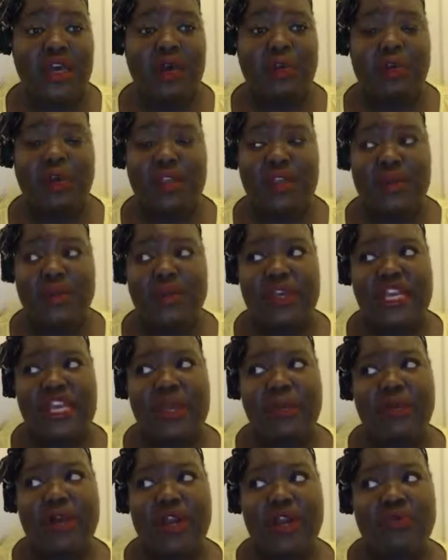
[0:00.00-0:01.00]
but the
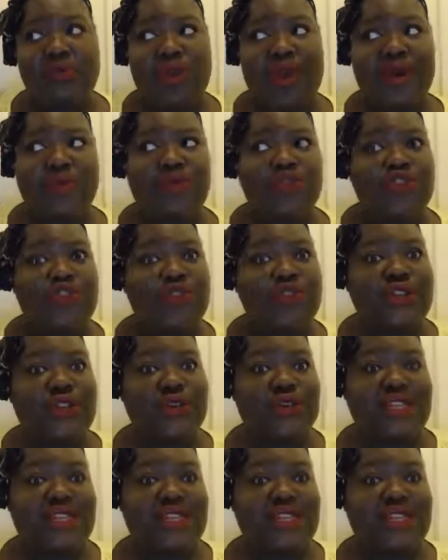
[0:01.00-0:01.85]
people around you don't